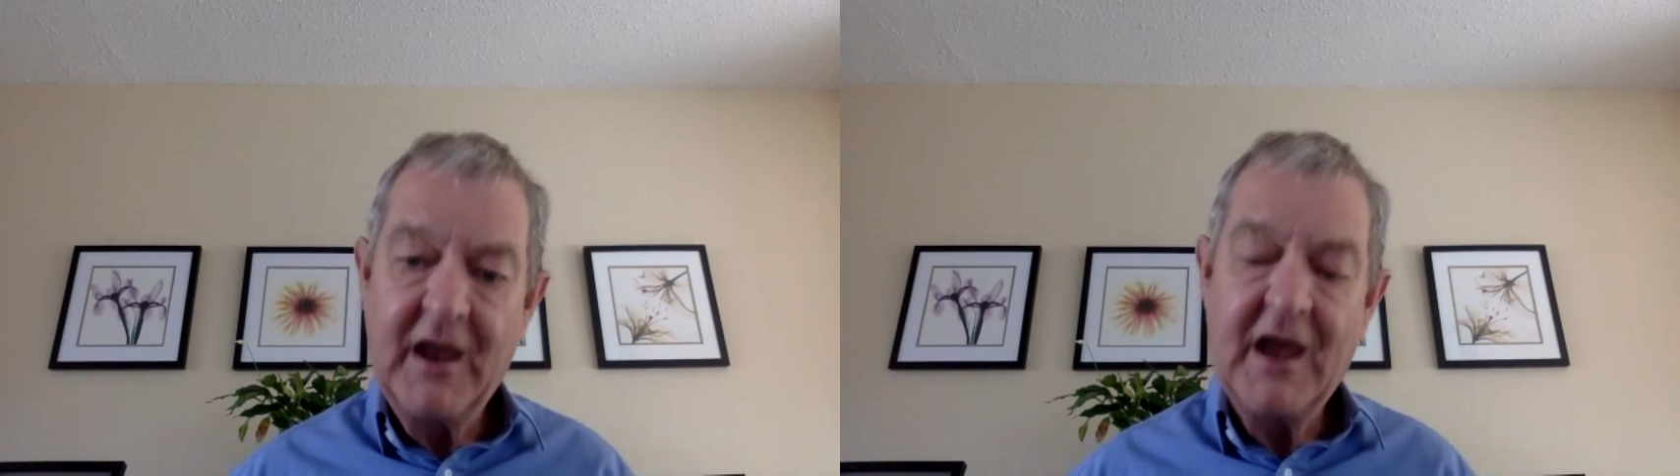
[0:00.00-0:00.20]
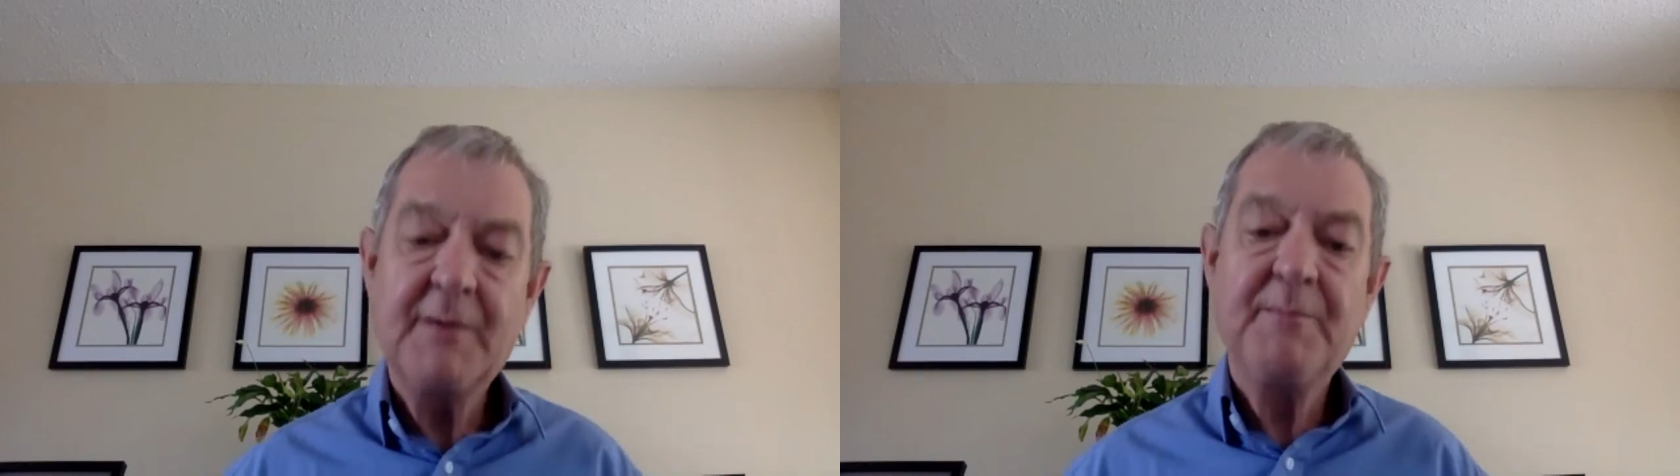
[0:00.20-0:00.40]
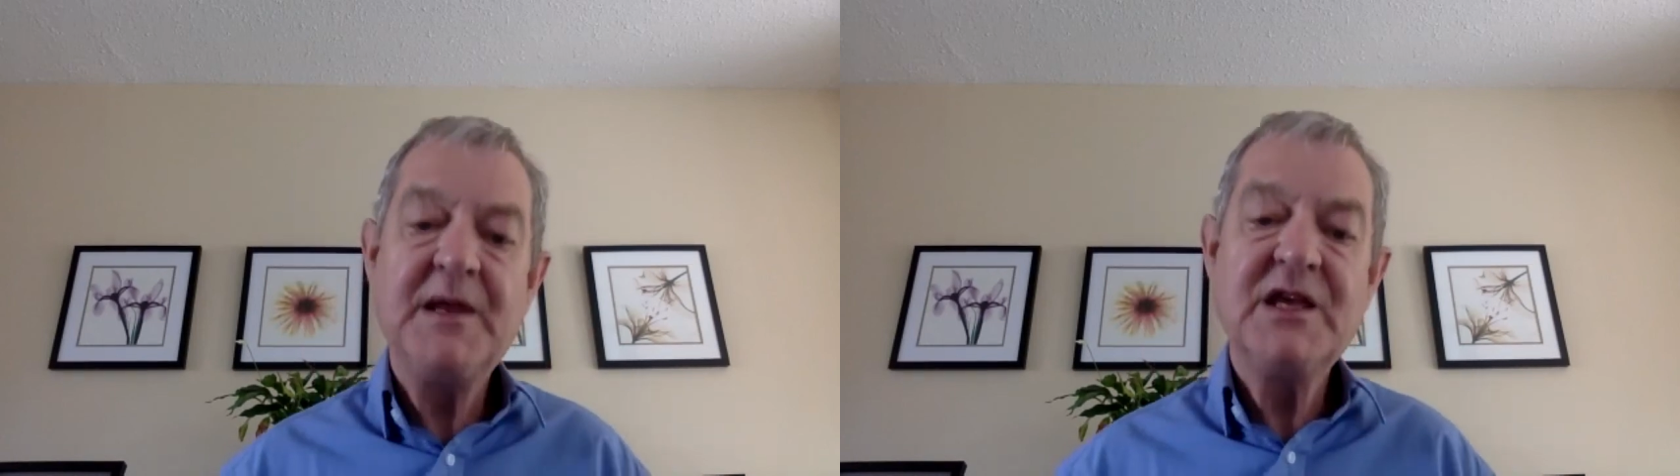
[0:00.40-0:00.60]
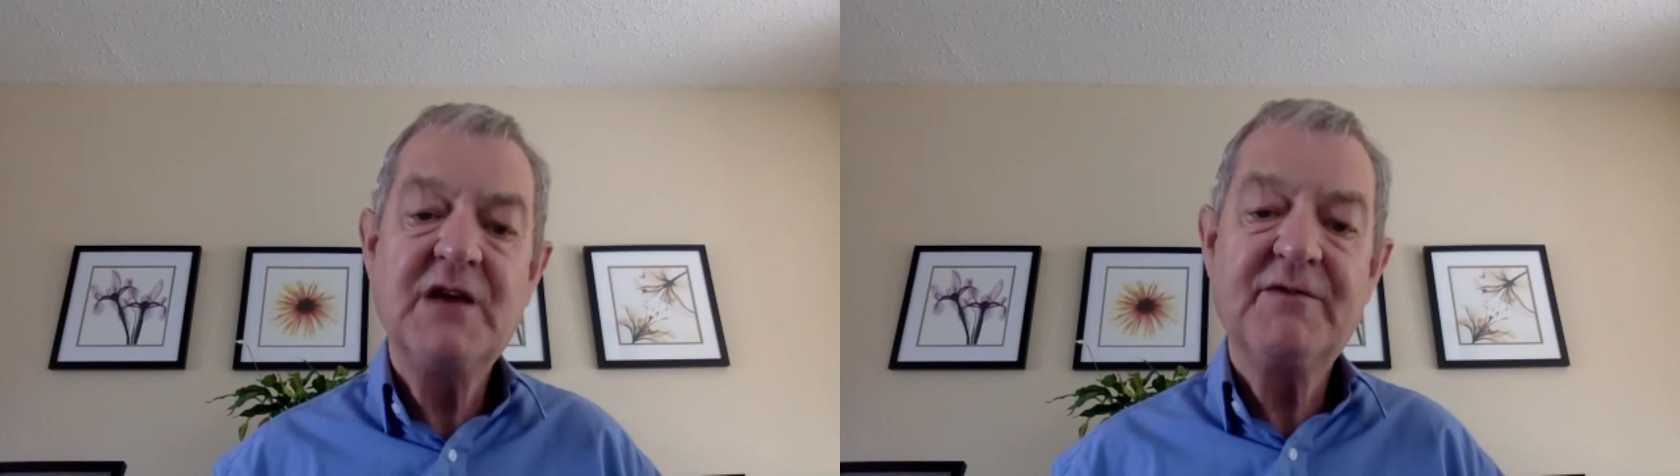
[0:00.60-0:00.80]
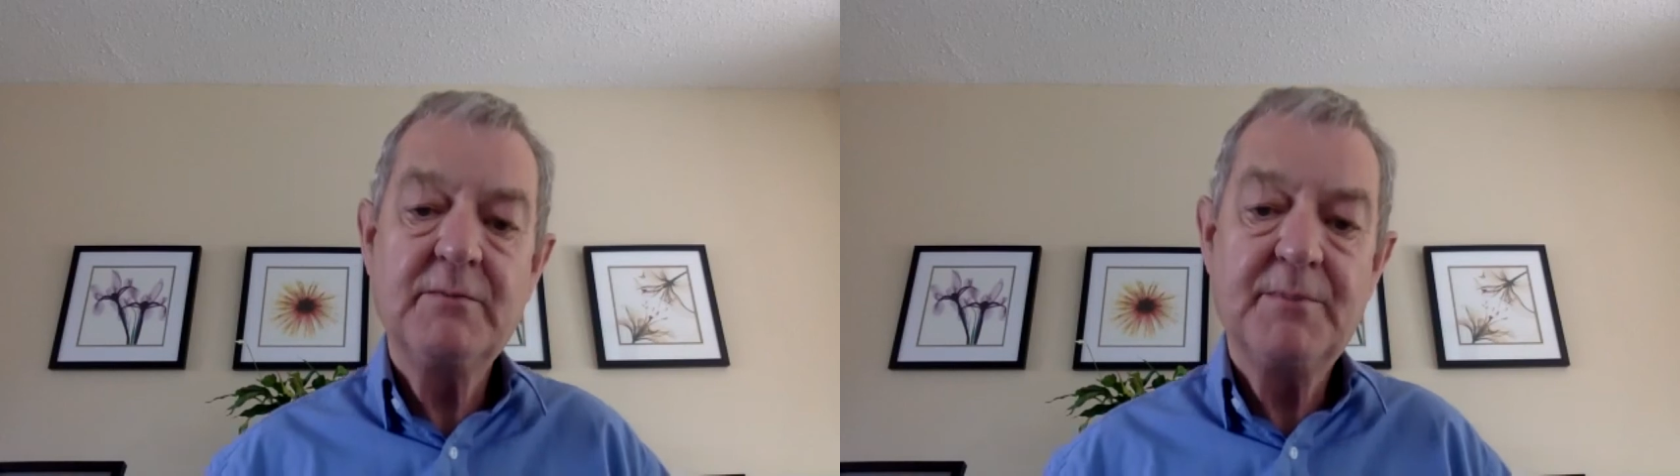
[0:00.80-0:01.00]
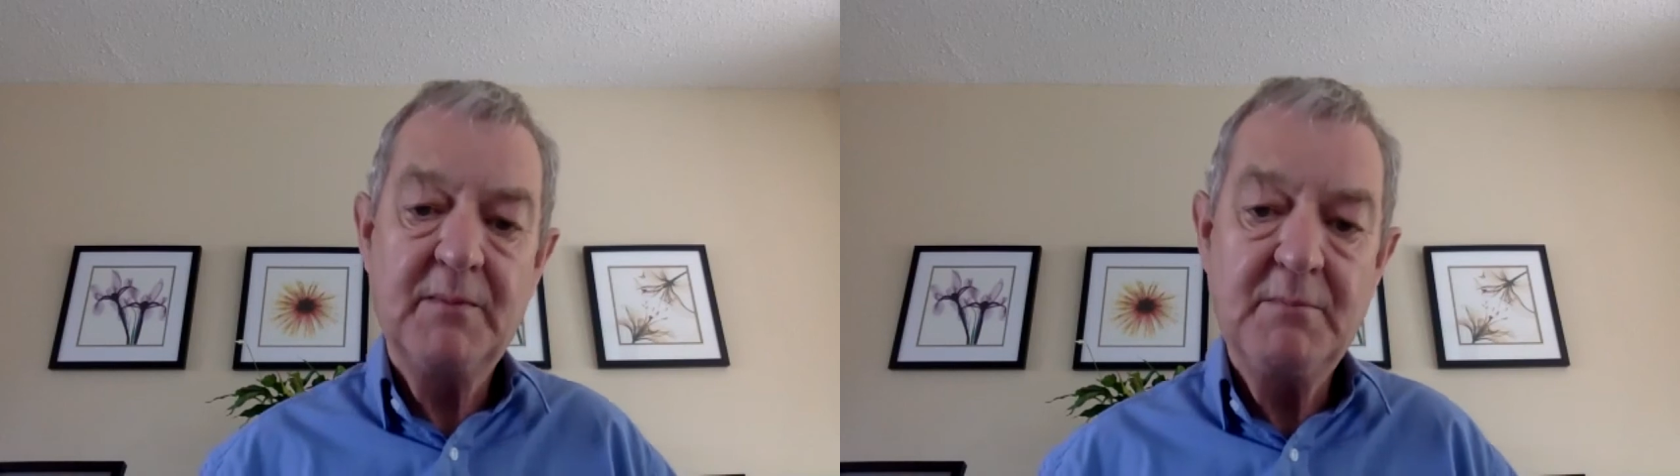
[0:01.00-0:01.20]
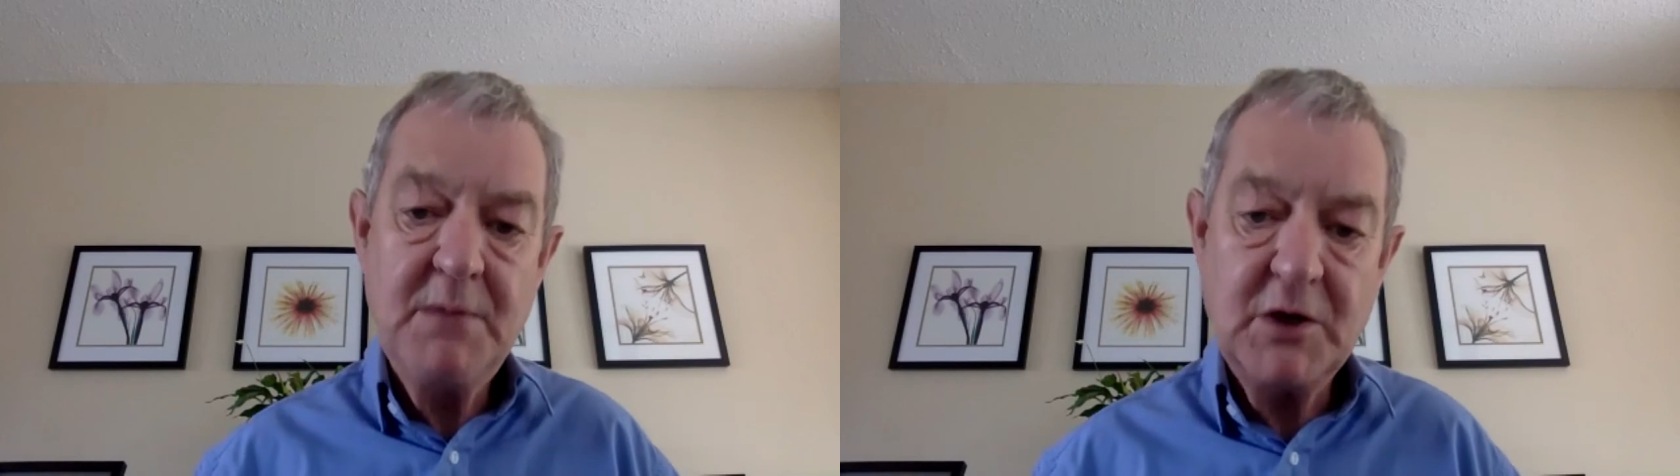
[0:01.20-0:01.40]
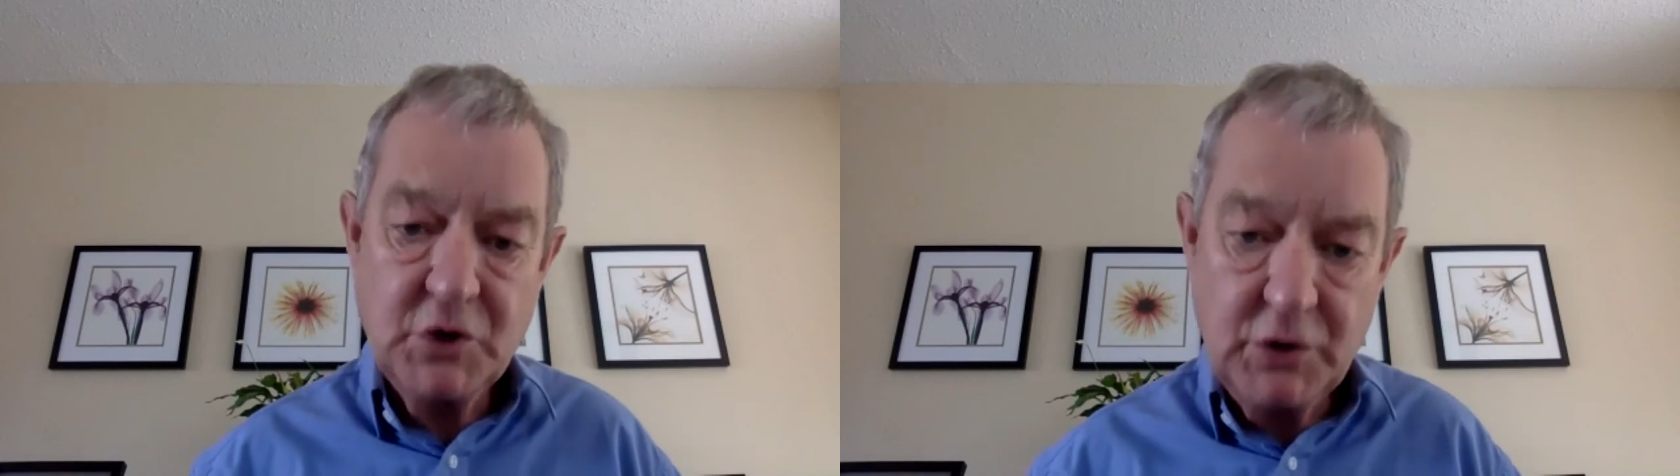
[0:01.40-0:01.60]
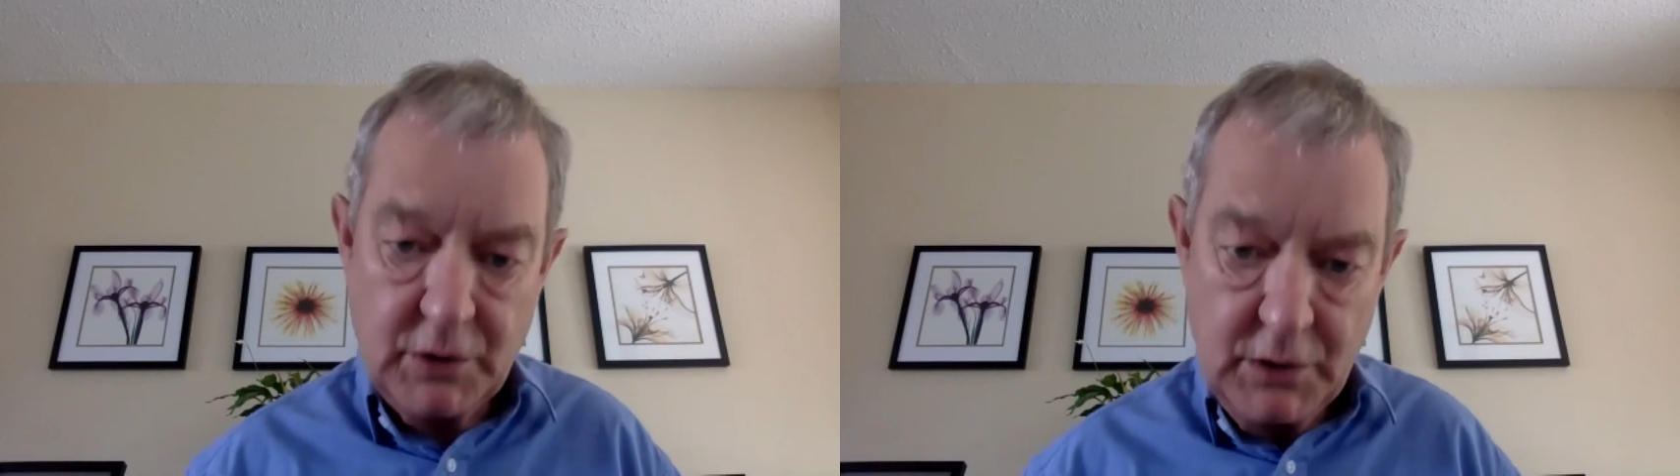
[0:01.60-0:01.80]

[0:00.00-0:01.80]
and have been given permission